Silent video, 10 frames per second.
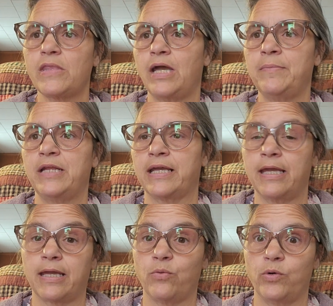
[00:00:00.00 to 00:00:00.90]
I mean, I
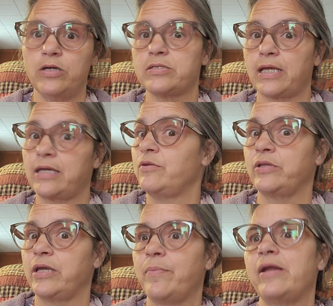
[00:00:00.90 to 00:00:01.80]
can't get worse. I can only
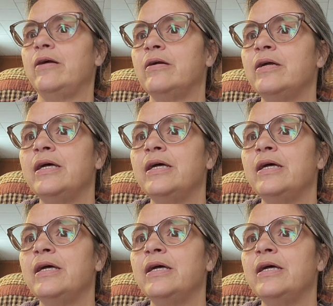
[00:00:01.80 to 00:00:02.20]
get better.